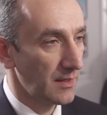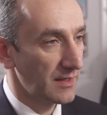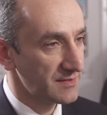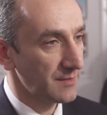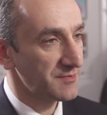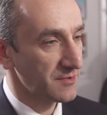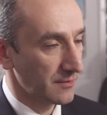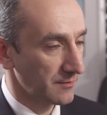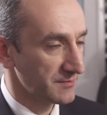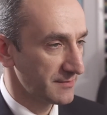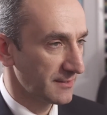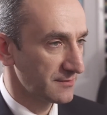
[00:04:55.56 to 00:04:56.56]
In some
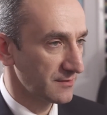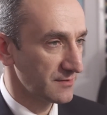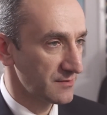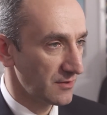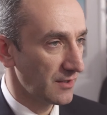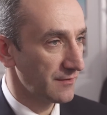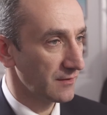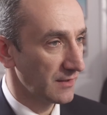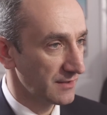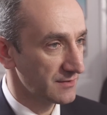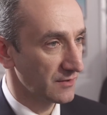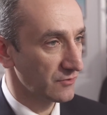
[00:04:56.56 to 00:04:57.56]
circumstances, neither
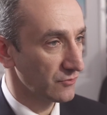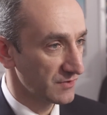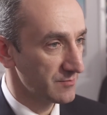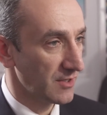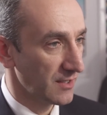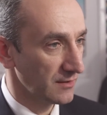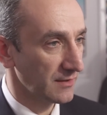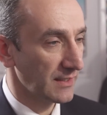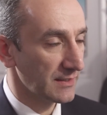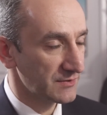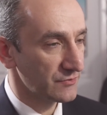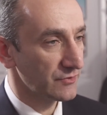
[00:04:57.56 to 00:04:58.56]
LASIK nor SMILE
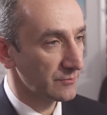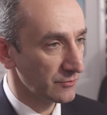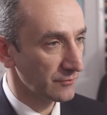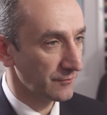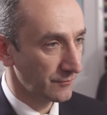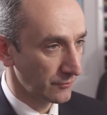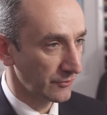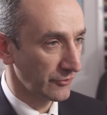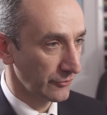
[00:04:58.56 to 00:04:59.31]
are suitable for